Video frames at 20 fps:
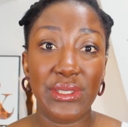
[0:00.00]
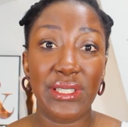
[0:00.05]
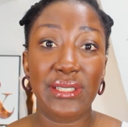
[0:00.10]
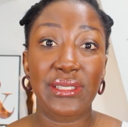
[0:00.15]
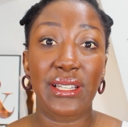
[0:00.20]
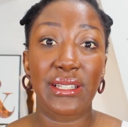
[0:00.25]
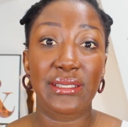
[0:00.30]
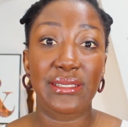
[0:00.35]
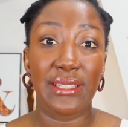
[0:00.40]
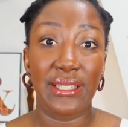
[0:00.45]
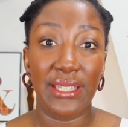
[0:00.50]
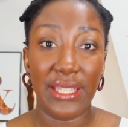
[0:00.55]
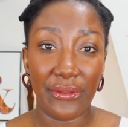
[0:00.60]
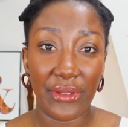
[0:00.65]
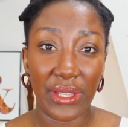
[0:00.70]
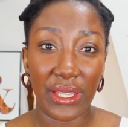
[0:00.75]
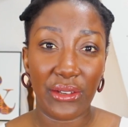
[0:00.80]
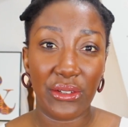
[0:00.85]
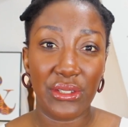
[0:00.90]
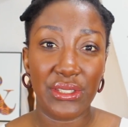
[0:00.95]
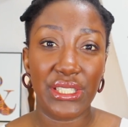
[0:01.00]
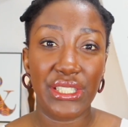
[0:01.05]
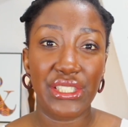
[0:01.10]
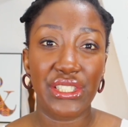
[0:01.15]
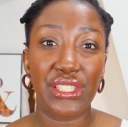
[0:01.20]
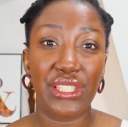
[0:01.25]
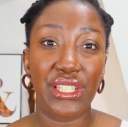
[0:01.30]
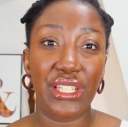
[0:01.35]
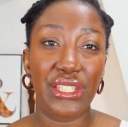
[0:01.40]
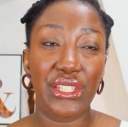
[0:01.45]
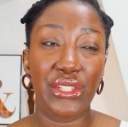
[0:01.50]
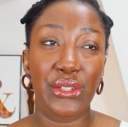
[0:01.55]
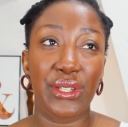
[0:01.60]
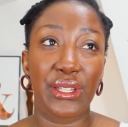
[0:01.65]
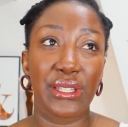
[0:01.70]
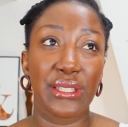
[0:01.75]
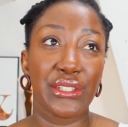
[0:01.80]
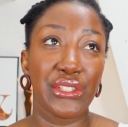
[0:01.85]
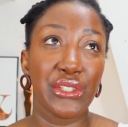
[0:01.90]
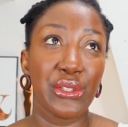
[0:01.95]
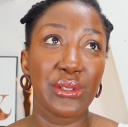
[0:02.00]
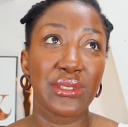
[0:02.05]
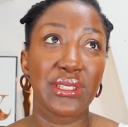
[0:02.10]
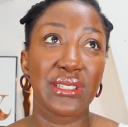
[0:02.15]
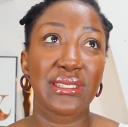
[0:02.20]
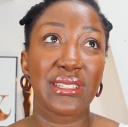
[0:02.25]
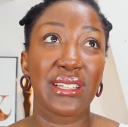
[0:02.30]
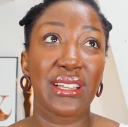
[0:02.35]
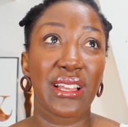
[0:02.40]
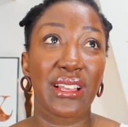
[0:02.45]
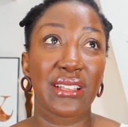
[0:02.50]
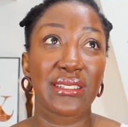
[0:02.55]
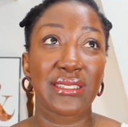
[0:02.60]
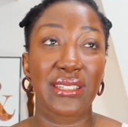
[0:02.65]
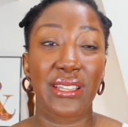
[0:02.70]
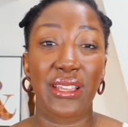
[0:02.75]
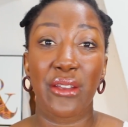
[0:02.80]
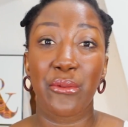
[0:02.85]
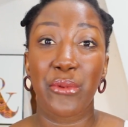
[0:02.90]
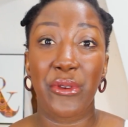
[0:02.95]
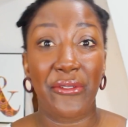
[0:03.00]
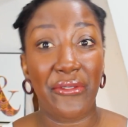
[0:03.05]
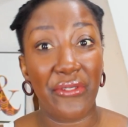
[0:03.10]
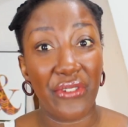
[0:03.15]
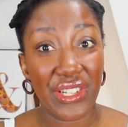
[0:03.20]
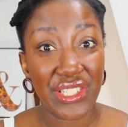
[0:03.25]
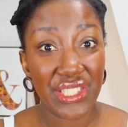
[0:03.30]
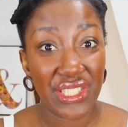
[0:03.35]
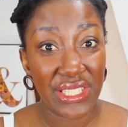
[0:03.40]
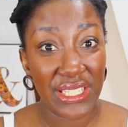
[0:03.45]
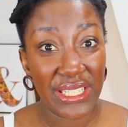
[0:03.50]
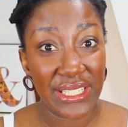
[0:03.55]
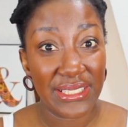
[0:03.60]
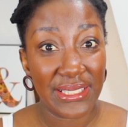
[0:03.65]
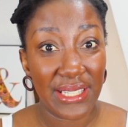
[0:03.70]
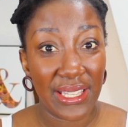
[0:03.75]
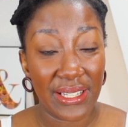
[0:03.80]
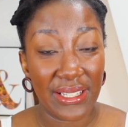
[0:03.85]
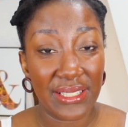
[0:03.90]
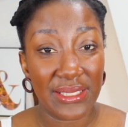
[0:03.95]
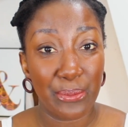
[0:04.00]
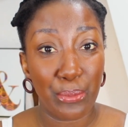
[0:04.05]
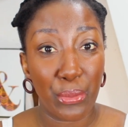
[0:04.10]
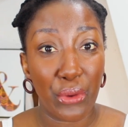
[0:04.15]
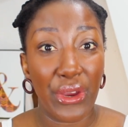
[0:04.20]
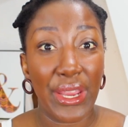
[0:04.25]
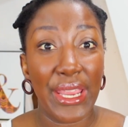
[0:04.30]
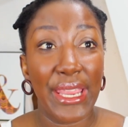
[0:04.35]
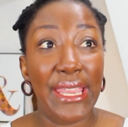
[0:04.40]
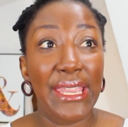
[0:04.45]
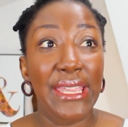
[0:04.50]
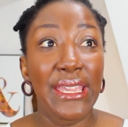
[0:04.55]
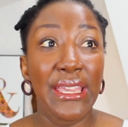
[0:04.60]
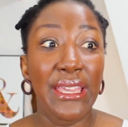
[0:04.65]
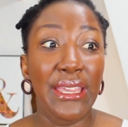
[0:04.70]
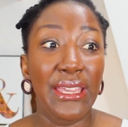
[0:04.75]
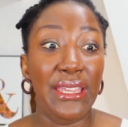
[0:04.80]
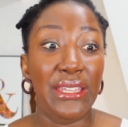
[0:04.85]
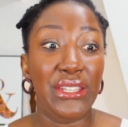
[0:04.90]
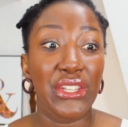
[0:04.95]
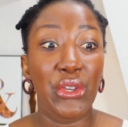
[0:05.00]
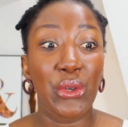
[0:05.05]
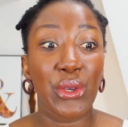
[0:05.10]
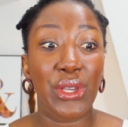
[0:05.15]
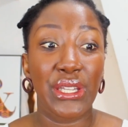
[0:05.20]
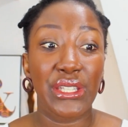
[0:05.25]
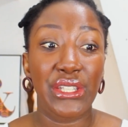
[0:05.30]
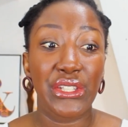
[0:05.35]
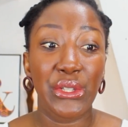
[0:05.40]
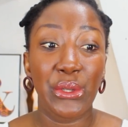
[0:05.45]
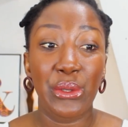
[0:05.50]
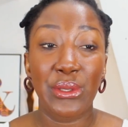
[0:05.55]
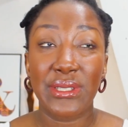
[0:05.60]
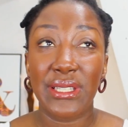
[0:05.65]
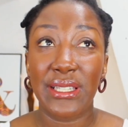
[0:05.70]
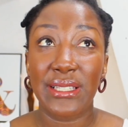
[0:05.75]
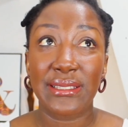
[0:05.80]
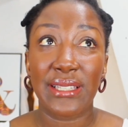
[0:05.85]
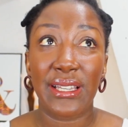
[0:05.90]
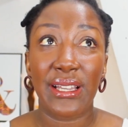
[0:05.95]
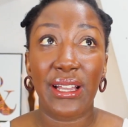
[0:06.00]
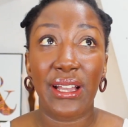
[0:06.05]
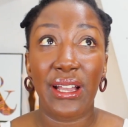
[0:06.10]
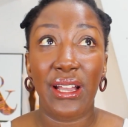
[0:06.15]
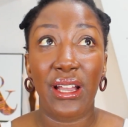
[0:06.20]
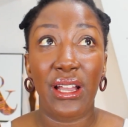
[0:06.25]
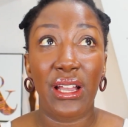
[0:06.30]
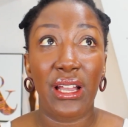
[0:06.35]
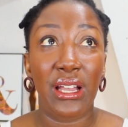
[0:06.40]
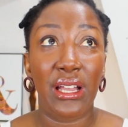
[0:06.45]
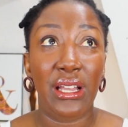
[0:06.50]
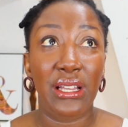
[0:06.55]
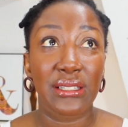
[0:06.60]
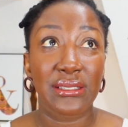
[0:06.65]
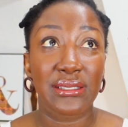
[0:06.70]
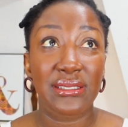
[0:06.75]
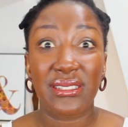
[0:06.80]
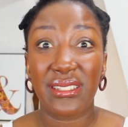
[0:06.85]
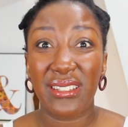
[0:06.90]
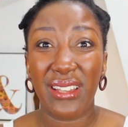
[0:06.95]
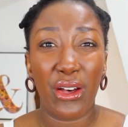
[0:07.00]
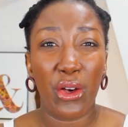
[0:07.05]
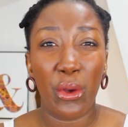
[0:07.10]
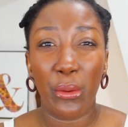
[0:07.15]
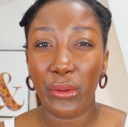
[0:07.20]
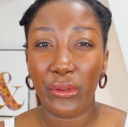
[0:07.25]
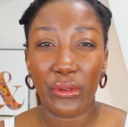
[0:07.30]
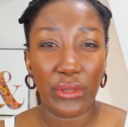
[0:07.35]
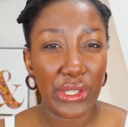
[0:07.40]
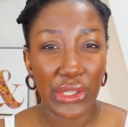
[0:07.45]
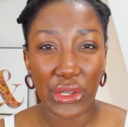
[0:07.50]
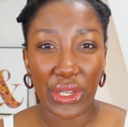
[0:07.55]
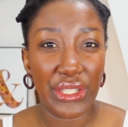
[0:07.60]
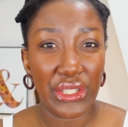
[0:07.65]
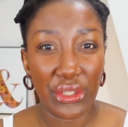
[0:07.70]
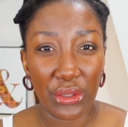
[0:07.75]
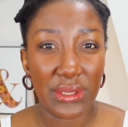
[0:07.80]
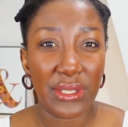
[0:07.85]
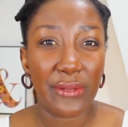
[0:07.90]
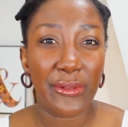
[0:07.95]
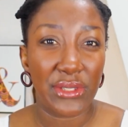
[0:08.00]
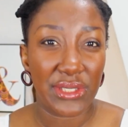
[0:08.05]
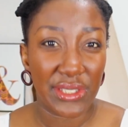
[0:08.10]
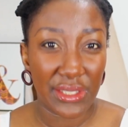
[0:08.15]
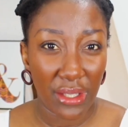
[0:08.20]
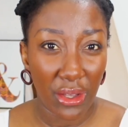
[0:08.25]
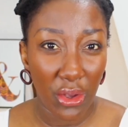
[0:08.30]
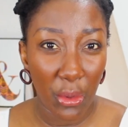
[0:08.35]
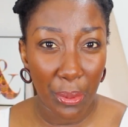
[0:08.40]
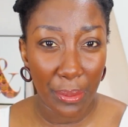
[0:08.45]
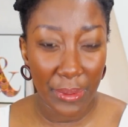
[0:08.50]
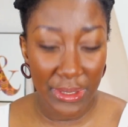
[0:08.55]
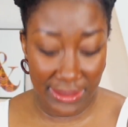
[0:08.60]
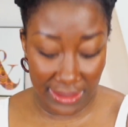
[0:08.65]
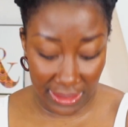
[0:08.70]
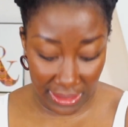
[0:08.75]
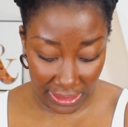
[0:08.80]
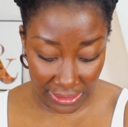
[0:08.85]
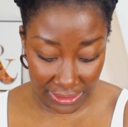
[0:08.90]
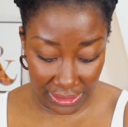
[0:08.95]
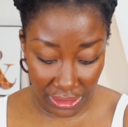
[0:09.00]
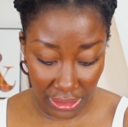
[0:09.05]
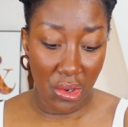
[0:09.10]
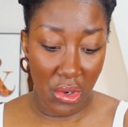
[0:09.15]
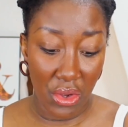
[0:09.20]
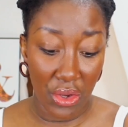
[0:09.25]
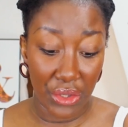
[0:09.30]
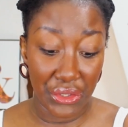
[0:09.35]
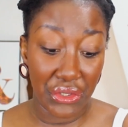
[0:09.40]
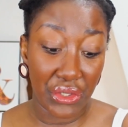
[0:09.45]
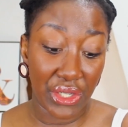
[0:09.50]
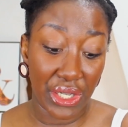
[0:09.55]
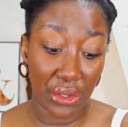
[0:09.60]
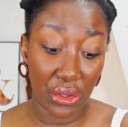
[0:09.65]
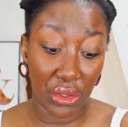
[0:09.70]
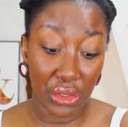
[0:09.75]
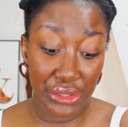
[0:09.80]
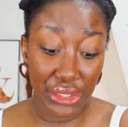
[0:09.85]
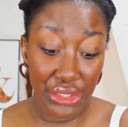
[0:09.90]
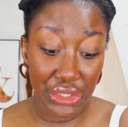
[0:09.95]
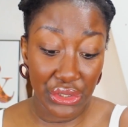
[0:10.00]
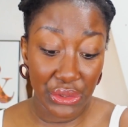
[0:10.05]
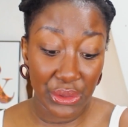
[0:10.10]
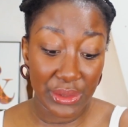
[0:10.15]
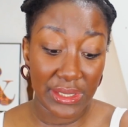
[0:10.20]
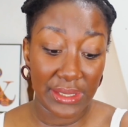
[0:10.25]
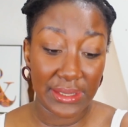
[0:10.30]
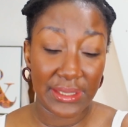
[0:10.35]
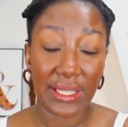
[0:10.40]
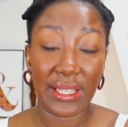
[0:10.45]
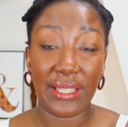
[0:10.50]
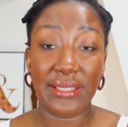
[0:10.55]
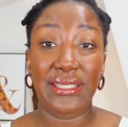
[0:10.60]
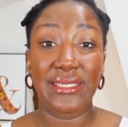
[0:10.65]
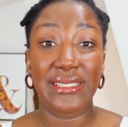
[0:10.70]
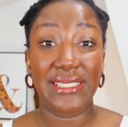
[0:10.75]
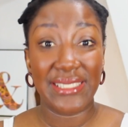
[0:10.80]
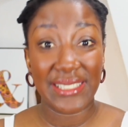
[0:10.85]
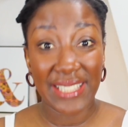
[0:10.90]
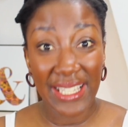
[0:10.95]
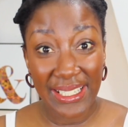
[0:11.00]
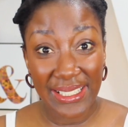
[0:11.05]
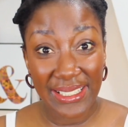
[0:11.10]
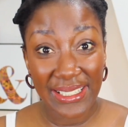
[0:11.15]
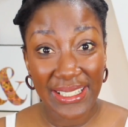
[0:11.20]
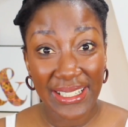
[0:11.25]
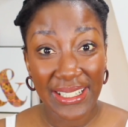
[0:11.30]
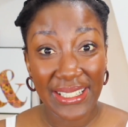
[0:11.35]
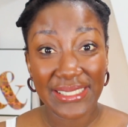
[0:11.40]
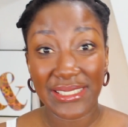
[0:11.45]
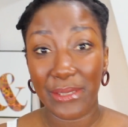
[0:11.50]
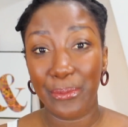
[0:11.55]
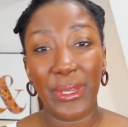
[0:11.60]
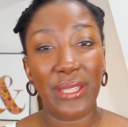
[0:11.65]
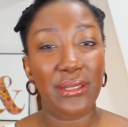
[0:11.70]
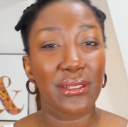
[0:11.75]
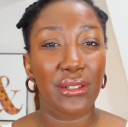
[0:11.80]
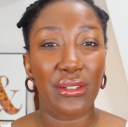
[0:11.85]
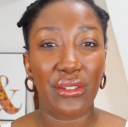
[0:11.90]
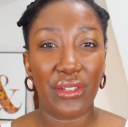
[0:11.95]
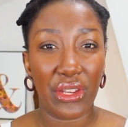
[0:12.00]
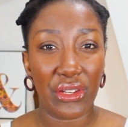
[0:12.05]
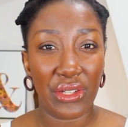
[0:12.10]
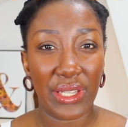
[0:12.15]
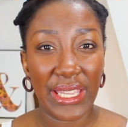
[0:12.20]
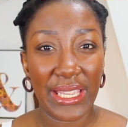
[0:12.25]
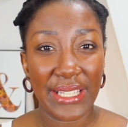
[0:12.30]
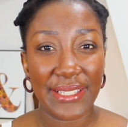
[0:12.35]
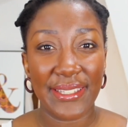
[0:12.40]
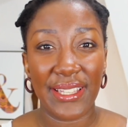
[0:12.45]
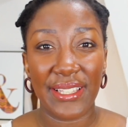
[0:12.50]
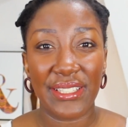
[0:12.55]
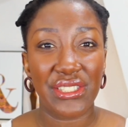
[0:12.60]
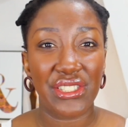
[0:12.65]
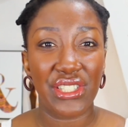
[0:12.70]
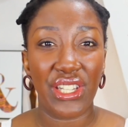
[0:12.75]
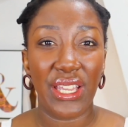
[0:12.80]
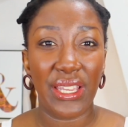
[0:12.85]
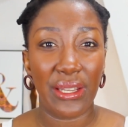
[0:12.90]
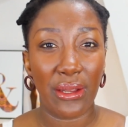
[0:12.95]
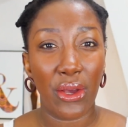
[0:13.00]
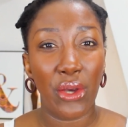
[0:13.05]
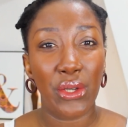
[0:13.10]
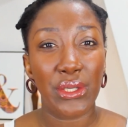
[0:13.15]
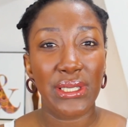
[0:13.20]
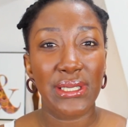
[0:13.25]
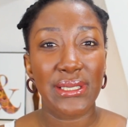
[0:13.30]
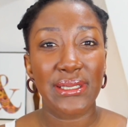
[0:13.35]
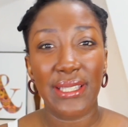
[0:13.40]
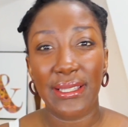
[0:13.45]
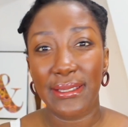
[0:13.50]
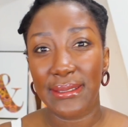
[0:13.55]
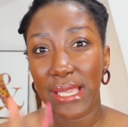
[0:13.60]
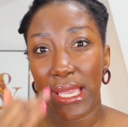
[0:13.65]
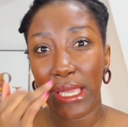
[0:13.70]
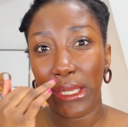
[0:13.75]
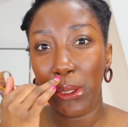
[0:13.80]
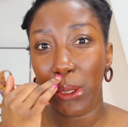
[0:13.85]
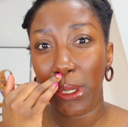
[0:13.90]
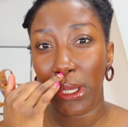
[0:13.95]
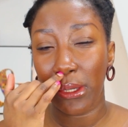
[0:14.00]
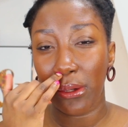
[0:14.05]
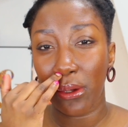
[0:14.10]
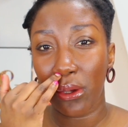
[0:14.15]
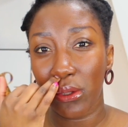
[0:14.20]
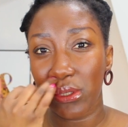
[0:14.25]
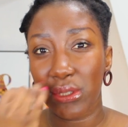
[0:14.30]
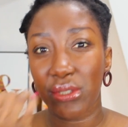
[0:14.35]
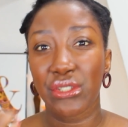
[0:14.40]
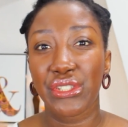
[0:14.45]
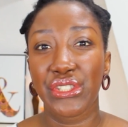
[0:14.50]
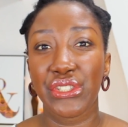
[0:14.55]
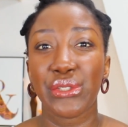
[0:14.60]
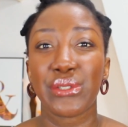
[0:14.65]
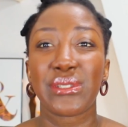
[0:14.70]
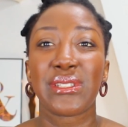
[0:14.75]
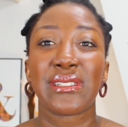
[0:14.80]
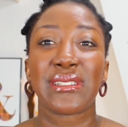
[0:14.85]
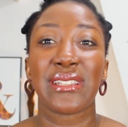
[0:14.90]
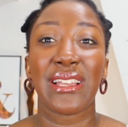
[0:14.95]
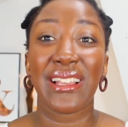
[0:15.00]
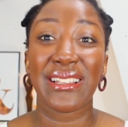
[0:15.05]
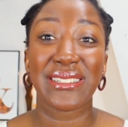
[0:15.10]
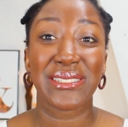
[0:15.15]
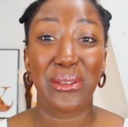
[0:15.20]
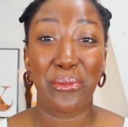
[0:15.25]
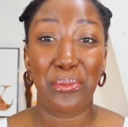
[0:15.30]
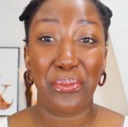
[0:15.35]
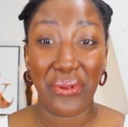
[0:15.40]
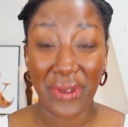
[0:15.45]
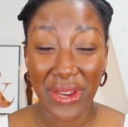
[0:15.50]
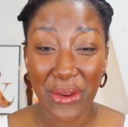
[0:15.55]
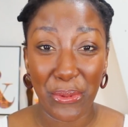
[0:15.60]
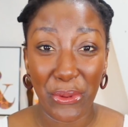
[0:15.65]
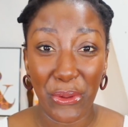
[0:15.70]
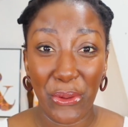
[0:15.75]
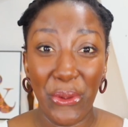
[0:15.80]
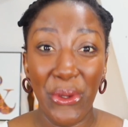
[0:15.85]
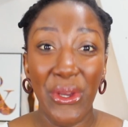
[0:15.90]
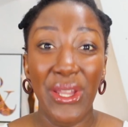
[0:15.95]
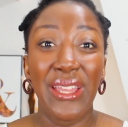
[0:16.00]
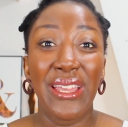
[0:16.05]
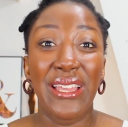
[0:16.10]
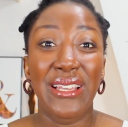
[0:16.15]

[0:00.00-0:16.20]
it as a leave-in conditioner, you can use it as a refreshing spray, you can use it as for scalp massage, you can also use it as a detangler depending on your hair texture and all those things, and you can also use it as a pre-poo.